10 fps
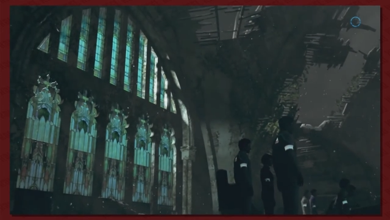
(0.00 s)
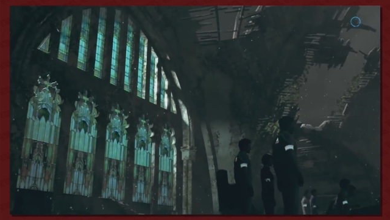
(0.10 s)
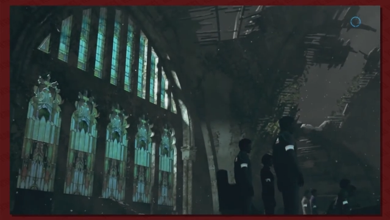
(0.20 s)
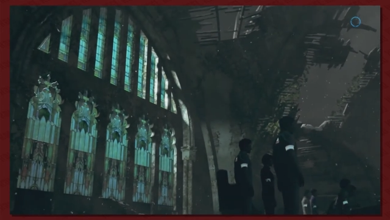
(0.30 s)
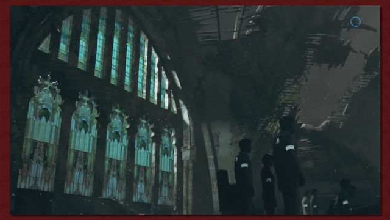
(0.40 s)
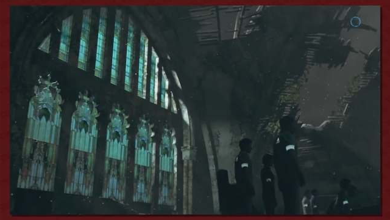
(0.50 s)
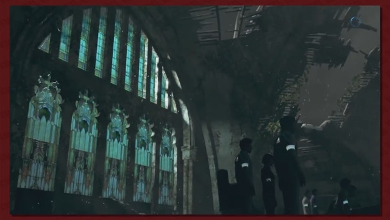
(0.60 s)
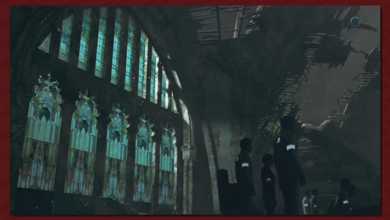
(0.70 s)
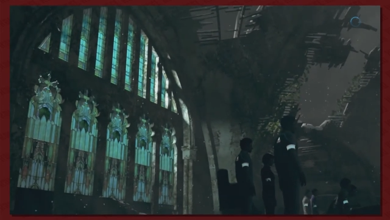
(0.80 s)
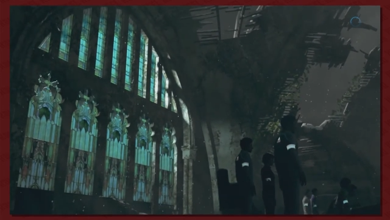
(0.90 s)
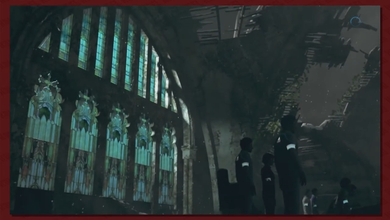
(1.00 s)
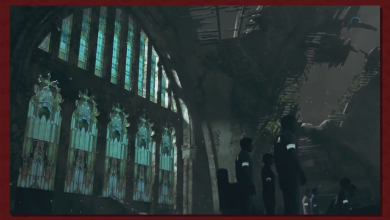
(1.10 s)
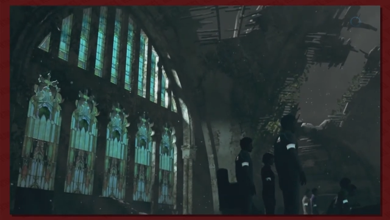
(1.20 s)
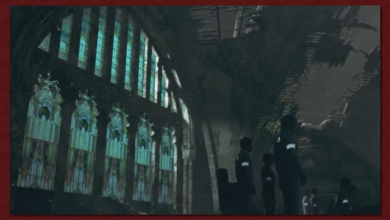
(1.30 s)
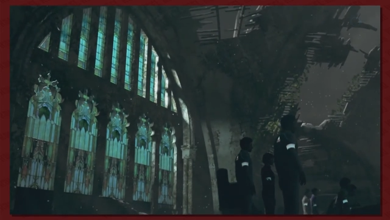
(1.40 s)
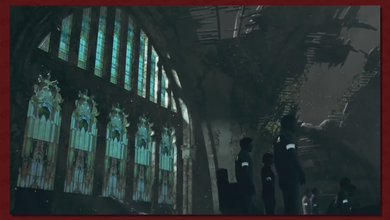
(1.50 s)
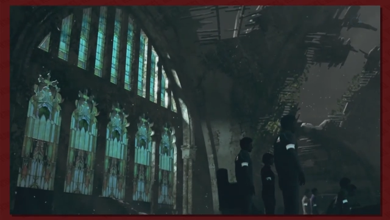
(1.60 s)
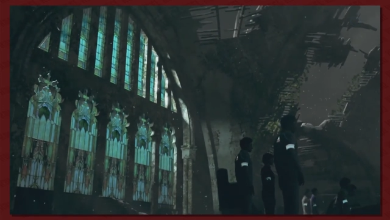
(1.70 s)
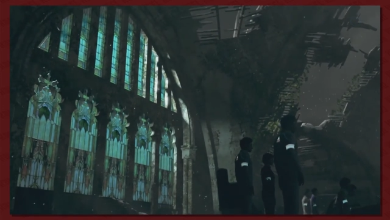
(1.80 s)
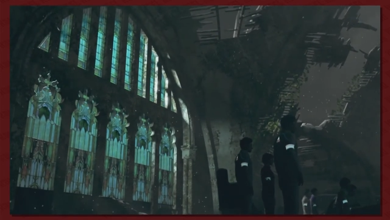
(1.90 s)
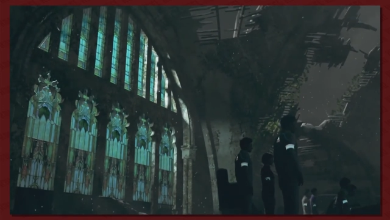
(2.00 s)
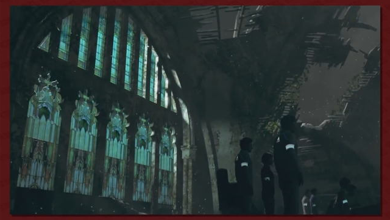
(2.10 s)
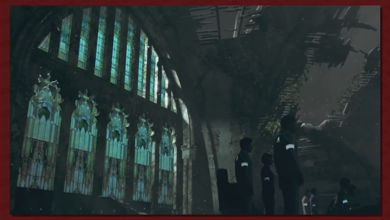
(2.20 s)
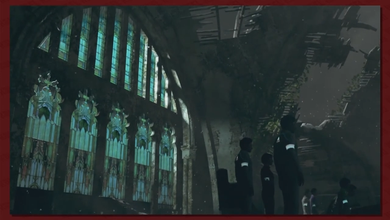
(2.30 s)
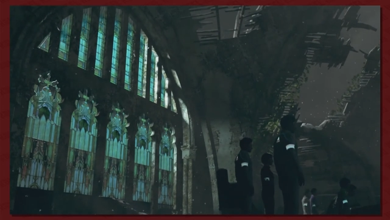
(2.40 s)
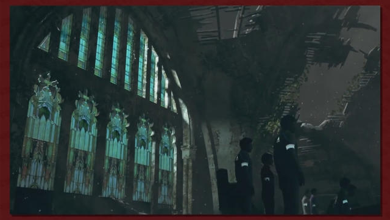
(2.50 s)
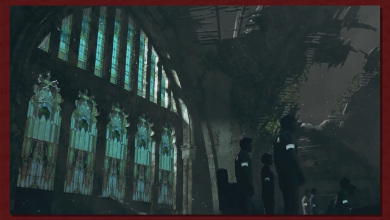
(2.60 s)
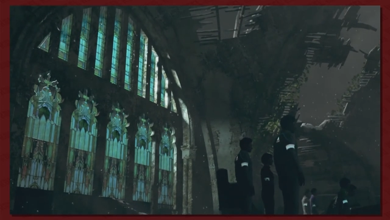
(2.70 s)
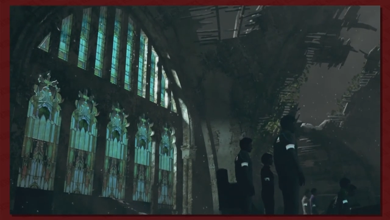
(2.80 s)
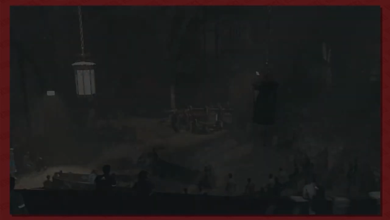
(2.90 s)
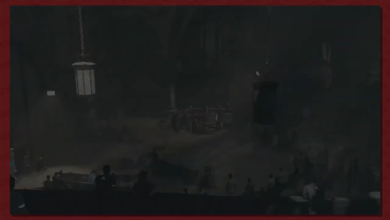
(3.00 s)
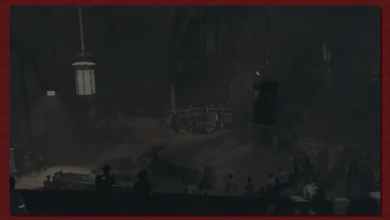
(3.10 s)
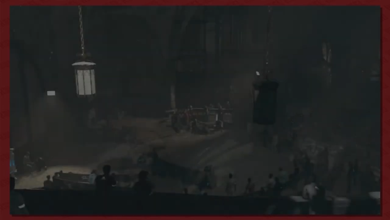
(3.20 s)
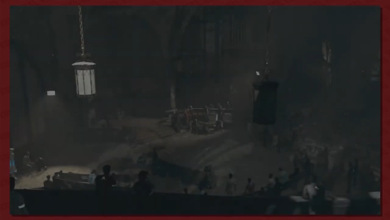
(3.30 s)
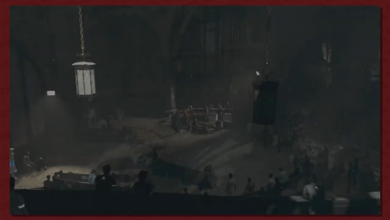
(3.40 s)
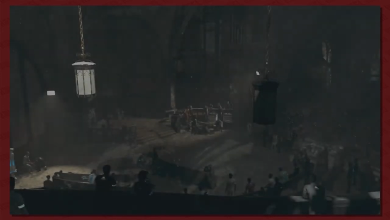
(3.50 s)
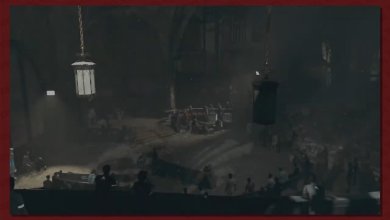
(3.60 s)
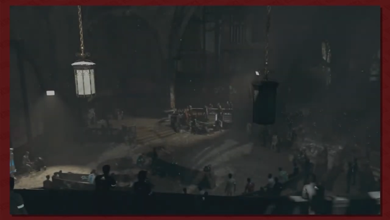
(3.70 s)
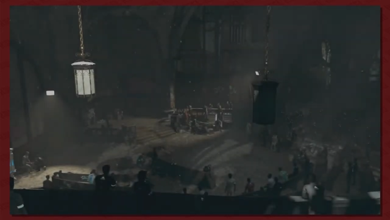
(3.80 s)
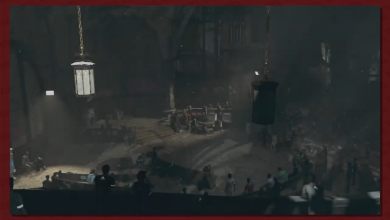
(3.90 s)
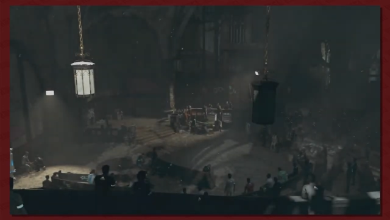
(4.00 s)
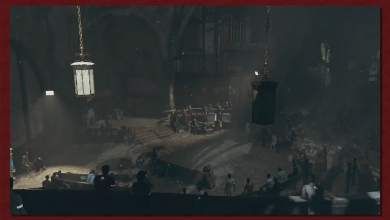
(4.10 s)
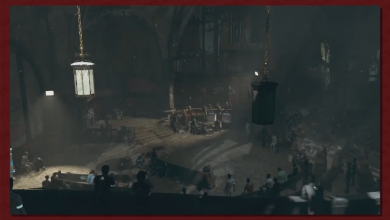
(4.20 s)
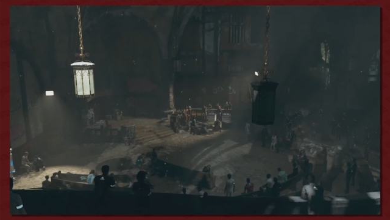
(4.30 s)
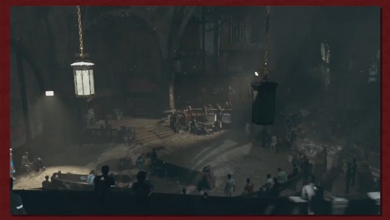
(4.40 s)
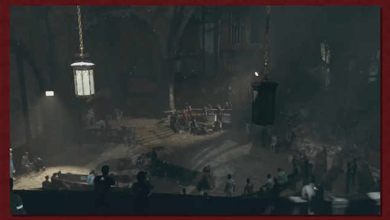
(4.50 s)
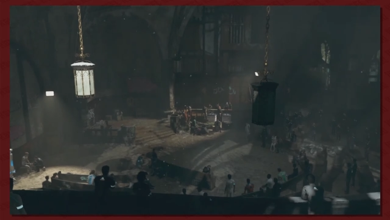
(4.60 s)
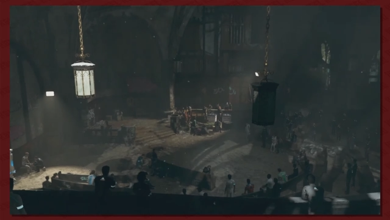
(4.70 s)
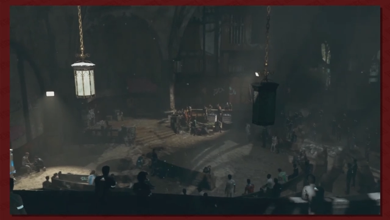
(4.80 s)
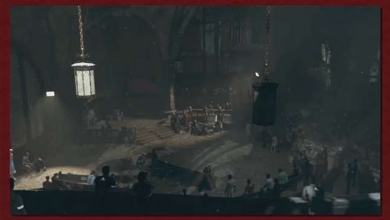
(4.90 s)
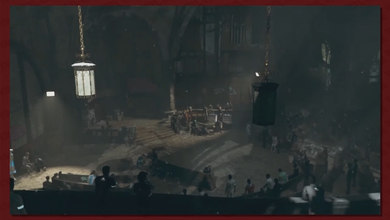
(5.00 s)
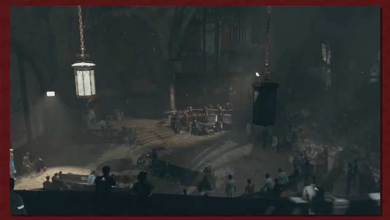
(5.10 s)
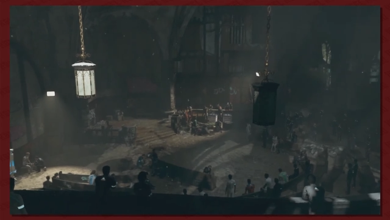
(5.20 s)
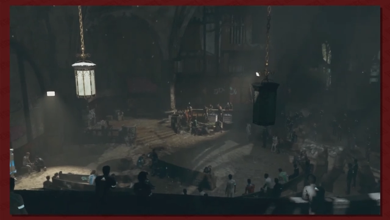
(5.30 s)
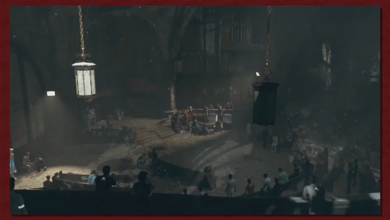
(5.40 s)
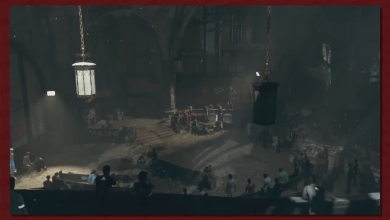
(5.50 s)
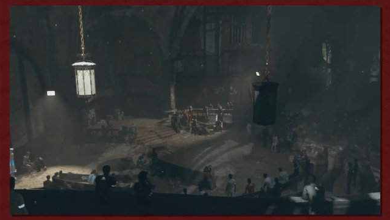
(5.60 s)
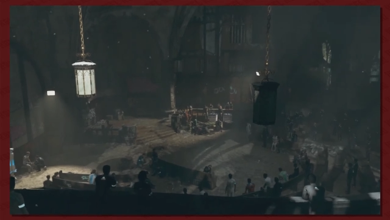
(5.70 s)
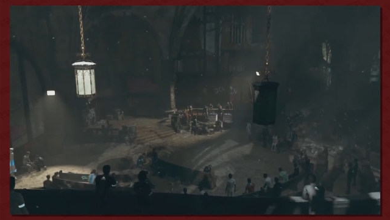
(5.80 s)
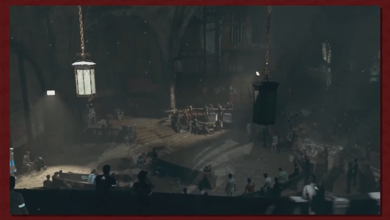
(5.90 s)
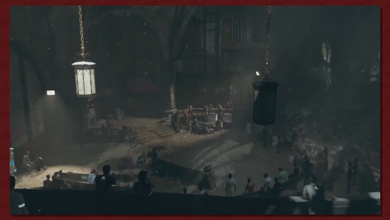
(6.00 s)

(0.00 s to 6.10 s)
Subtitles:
[unreadable: no face in view]